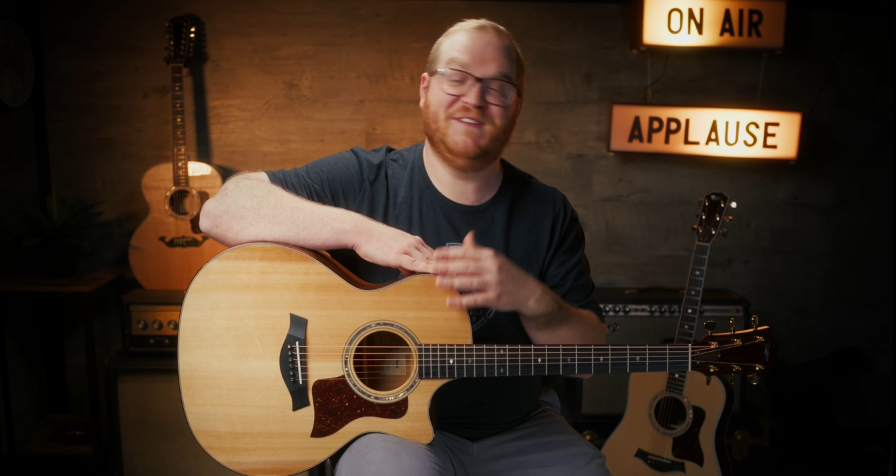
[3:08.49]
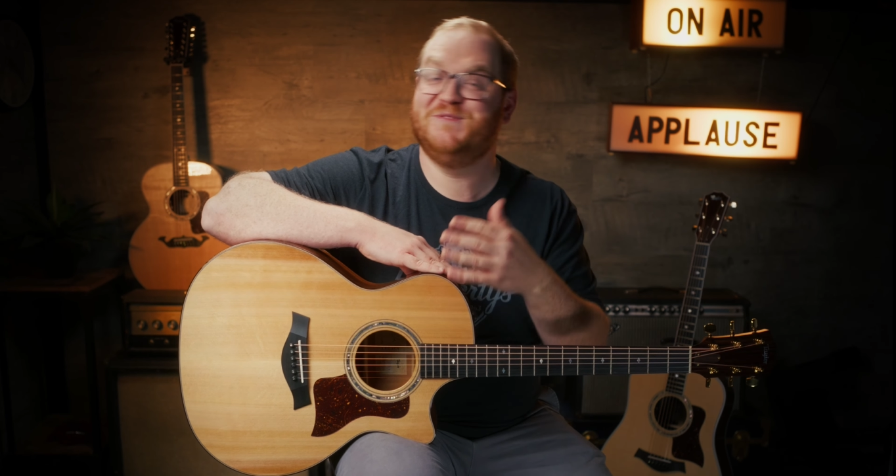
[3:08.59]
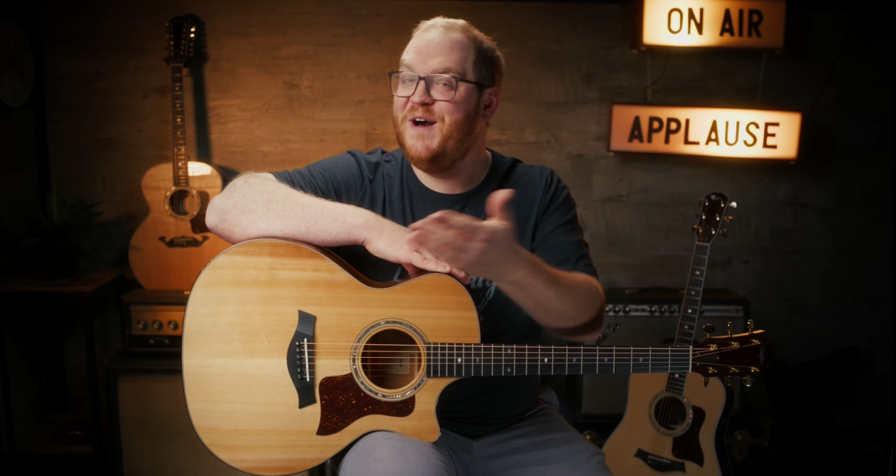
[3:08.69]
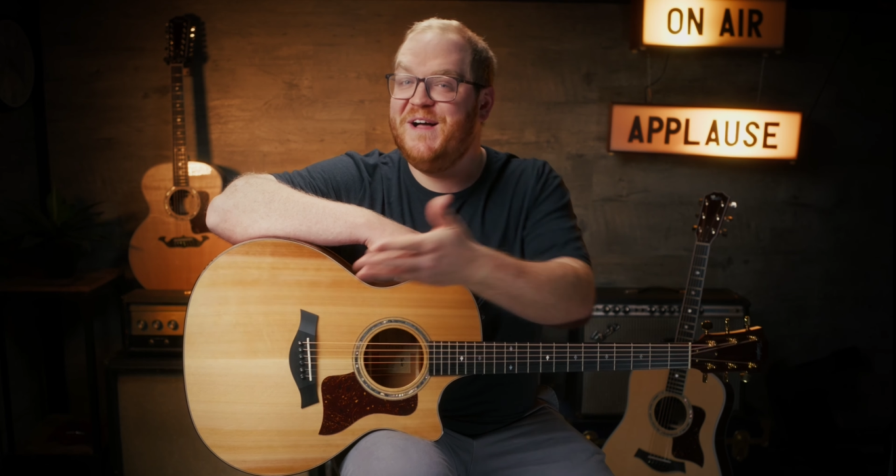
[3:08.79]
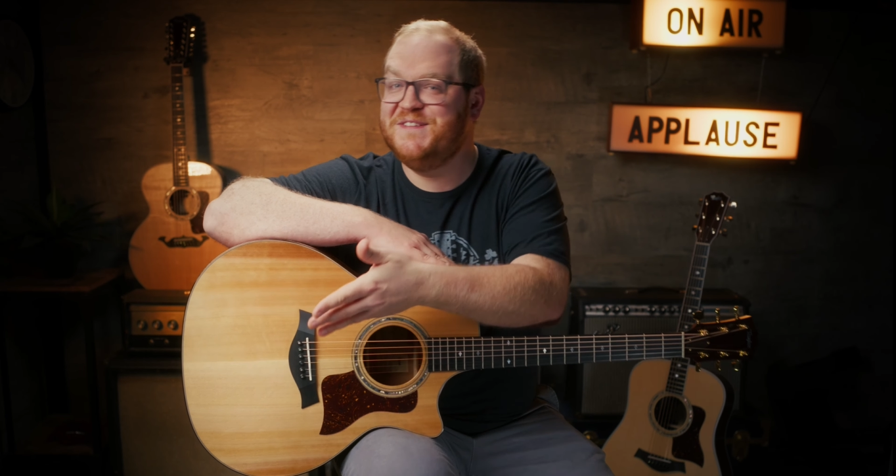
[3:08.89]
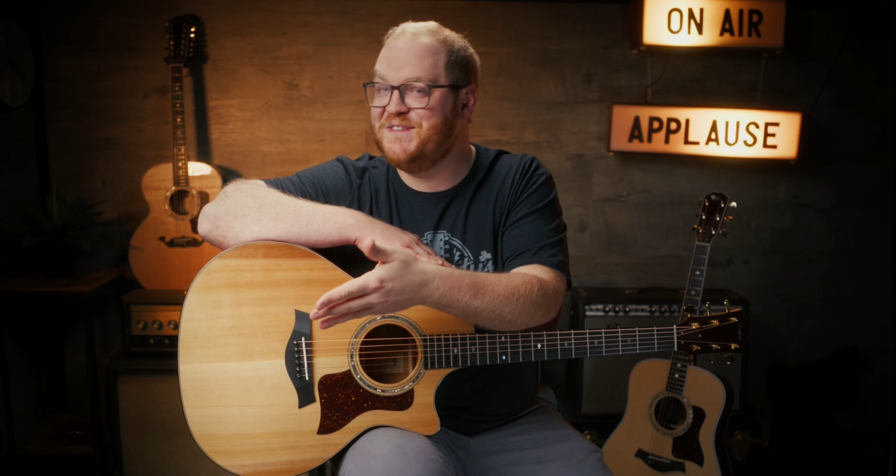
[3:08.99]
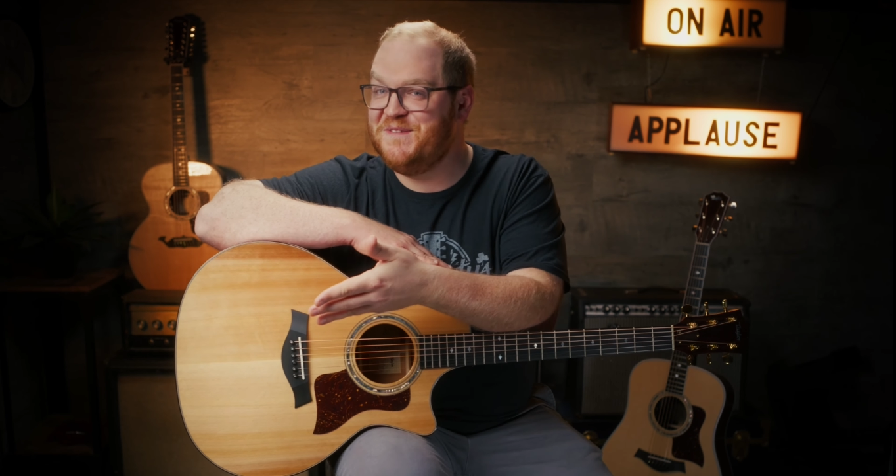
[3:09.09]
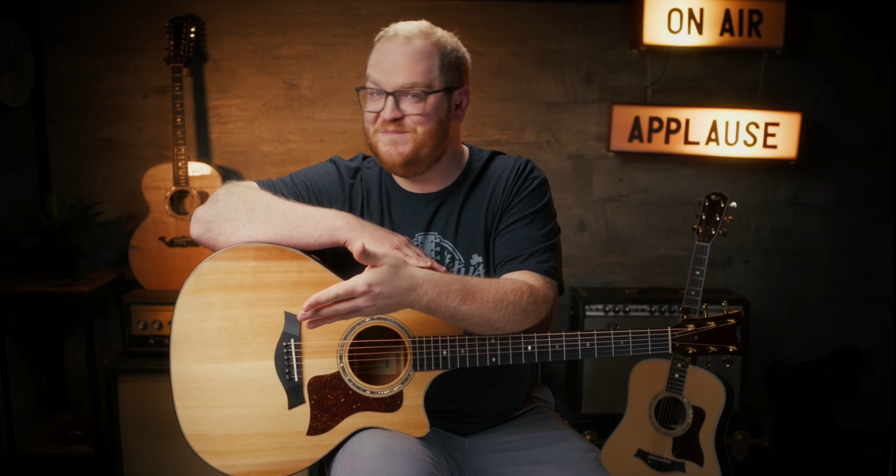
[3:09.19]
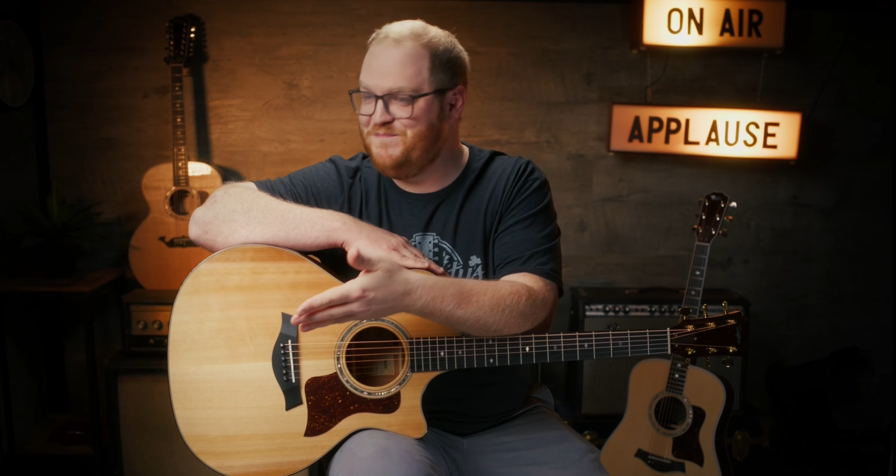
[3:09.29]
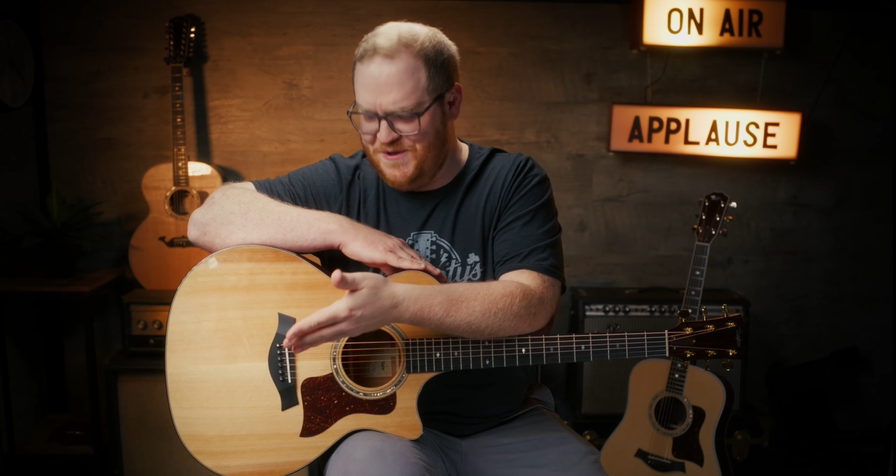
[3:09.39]
as well as
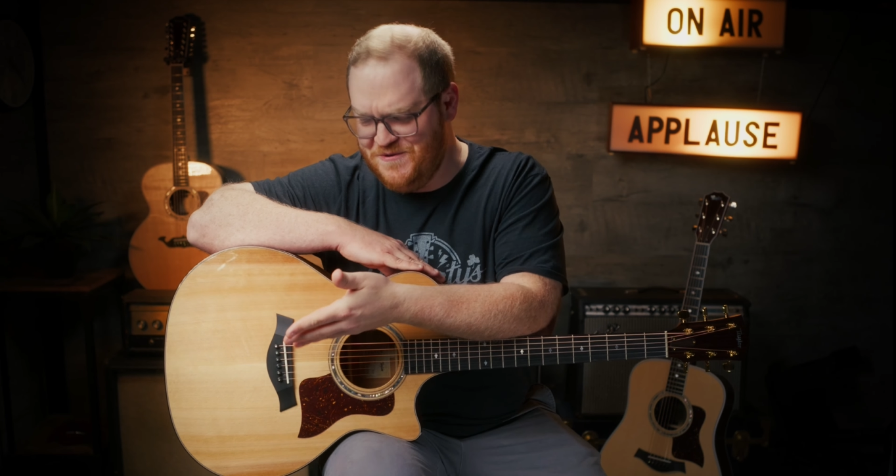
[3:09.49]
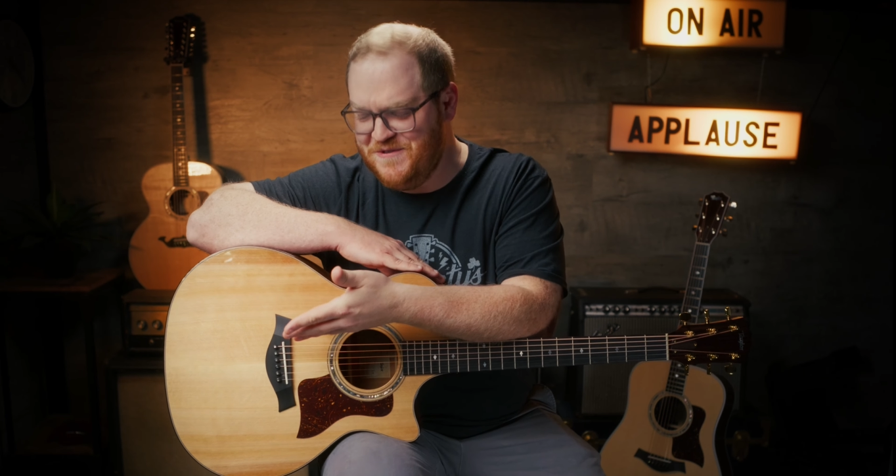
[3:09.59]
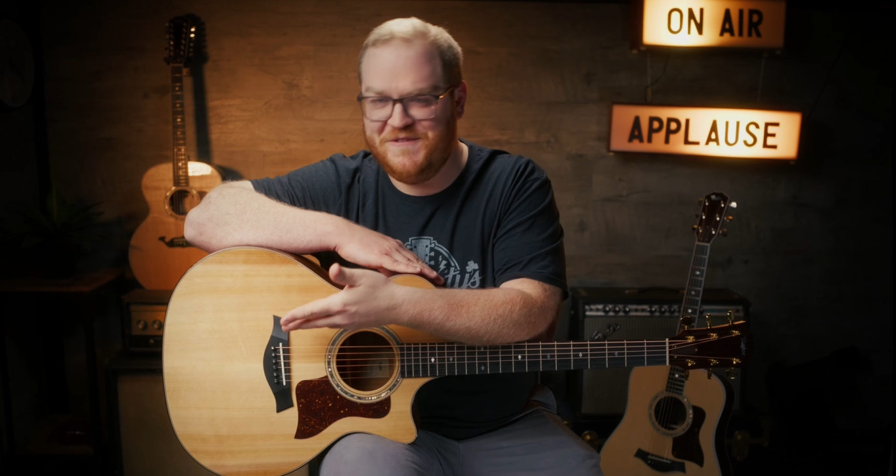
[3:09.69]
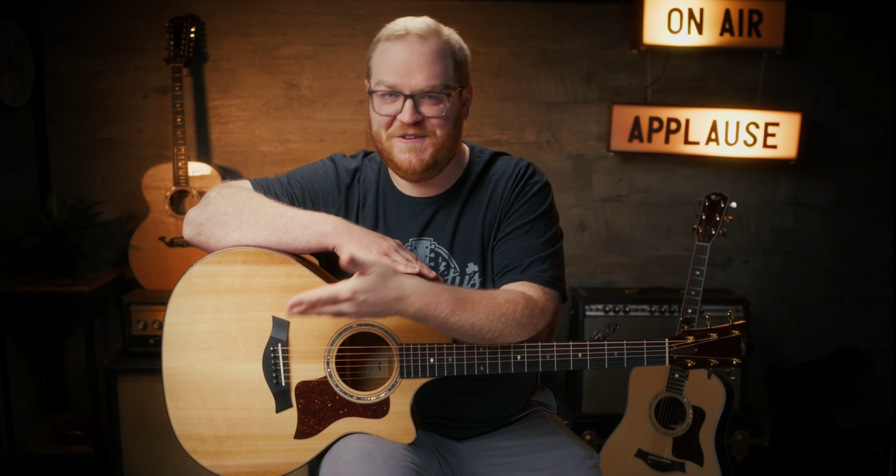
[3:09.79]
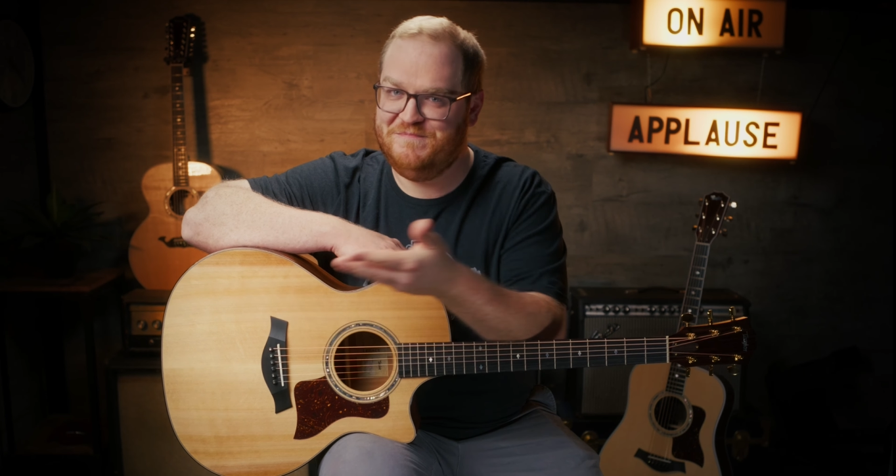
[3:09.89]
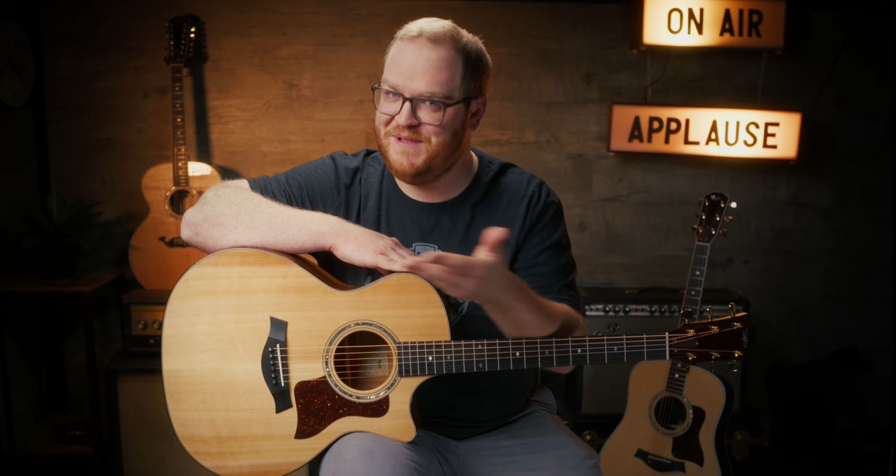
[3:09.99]
a beautiful